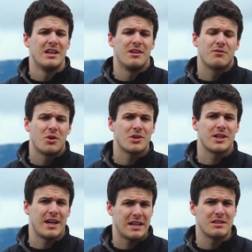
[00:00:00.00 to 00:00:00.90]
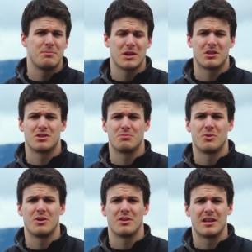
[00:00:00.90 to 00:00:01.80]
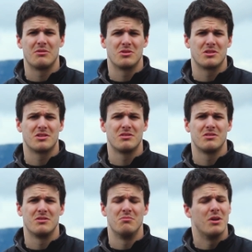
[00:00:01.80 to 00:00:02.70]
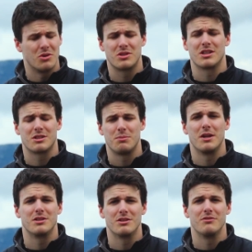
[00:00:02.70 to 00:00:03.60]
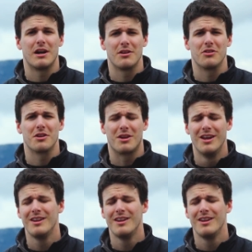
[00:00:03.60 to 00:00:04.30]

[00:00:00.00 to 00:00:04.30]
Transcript: And of course, I had to pick the sport that was the most expensive, I think.